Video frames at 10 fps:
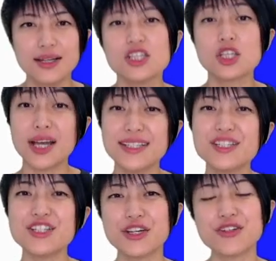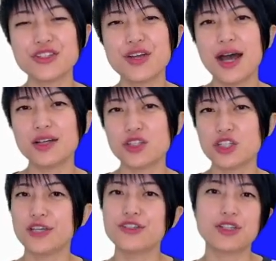So I just showed you how to
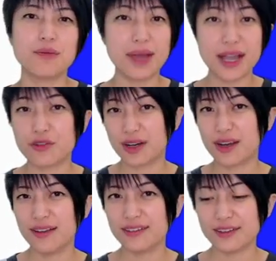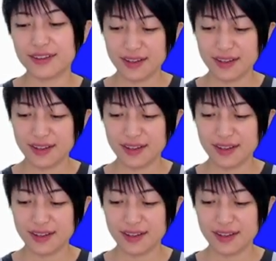change the background color.